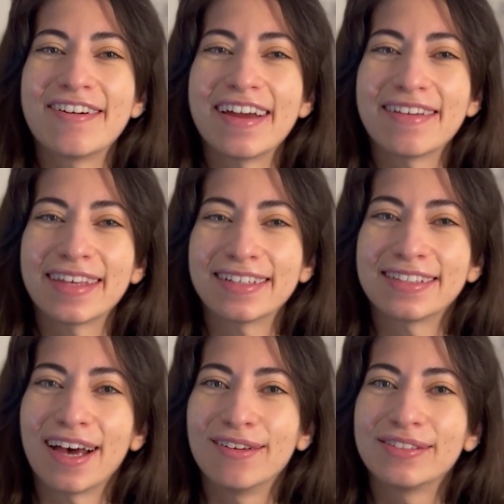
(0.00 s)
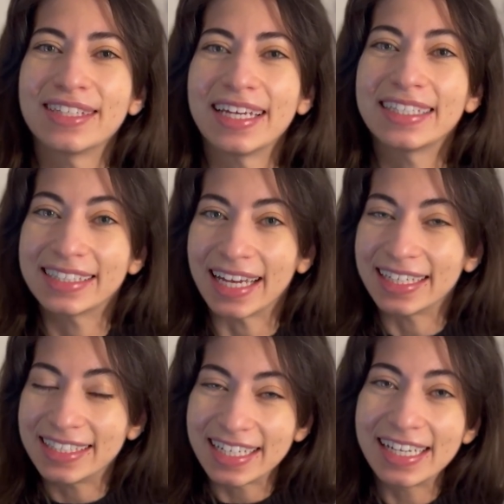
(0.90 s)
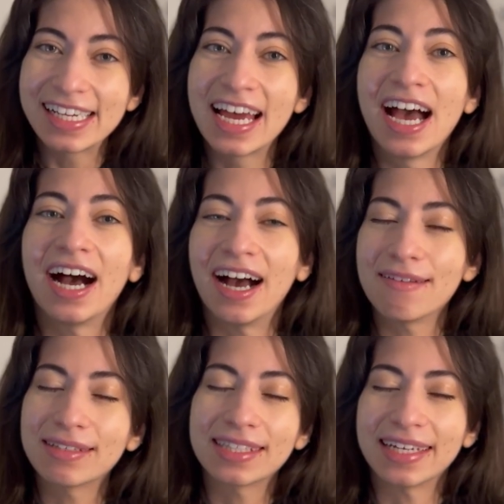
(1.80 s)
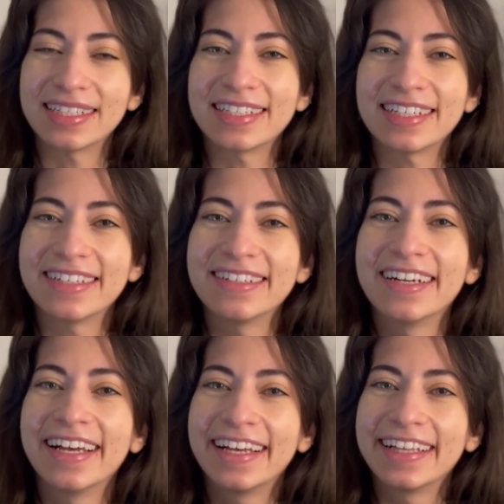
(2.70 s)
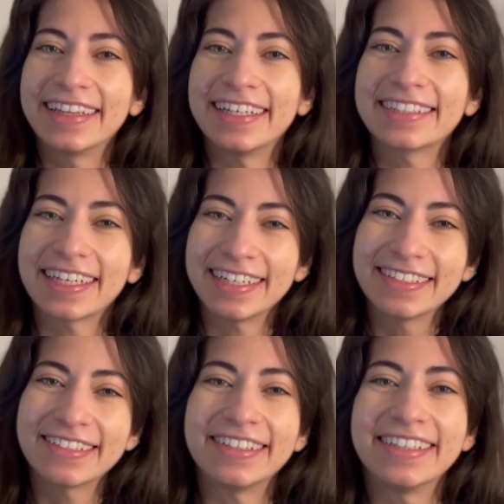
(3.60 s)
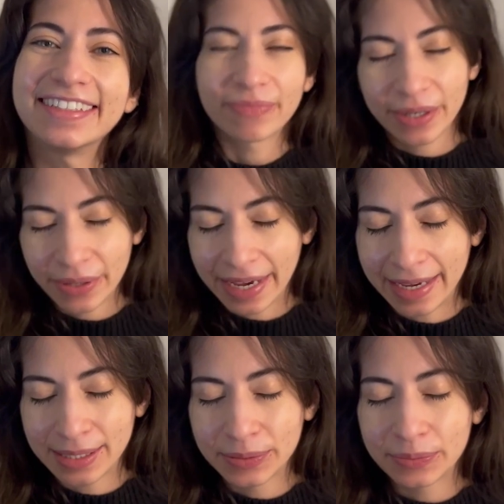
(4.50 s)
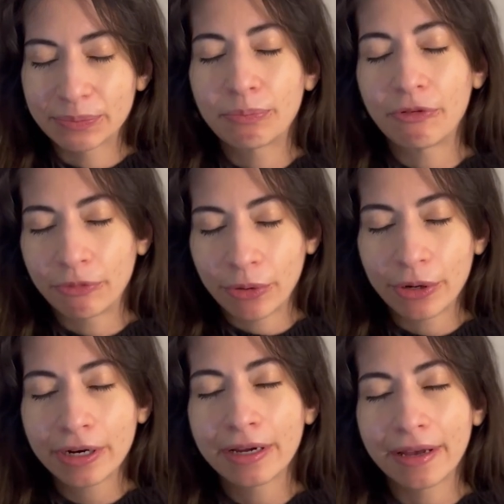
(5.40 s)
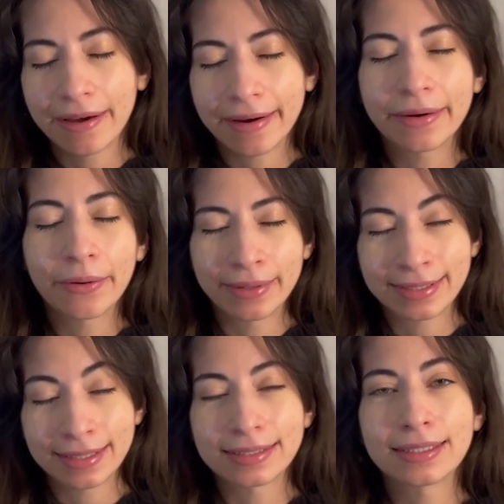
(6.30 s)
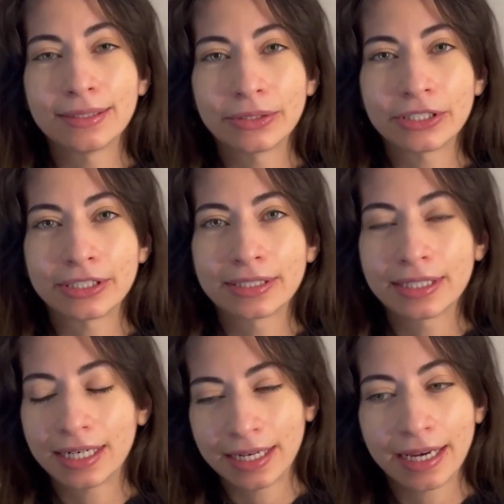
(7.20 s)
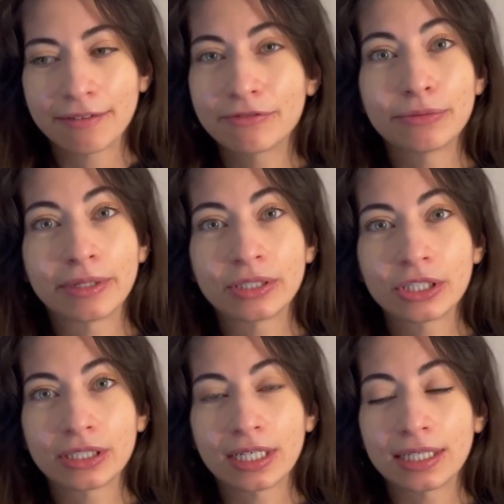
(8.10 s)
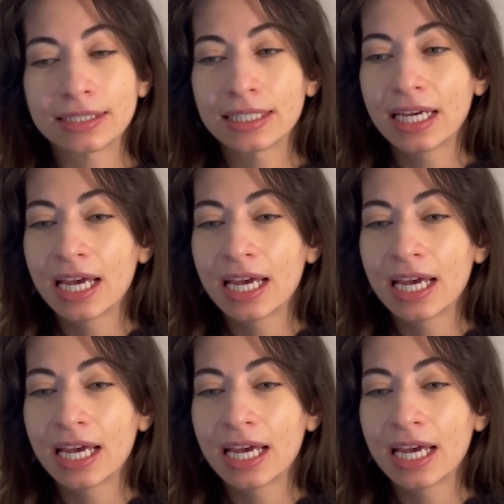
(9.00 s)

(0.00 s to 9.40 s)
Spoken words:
if that sounds exciting, I'm excited too. Let's get into it. Okay, before I go into the solution, I have to mention that